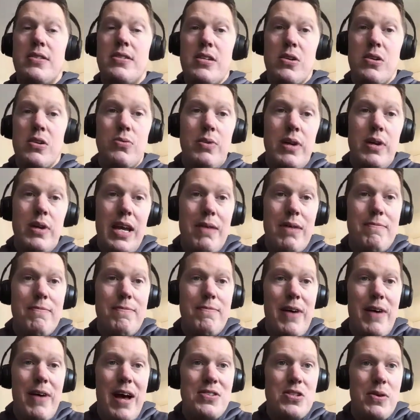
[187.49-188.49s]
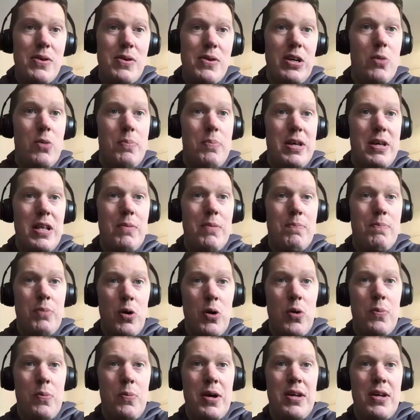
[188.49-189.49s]
to reinvest, so it could be that
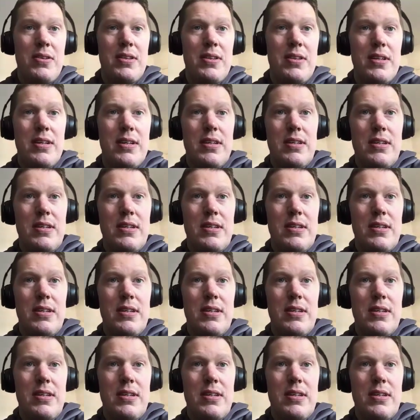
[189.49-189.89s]
Bournemouth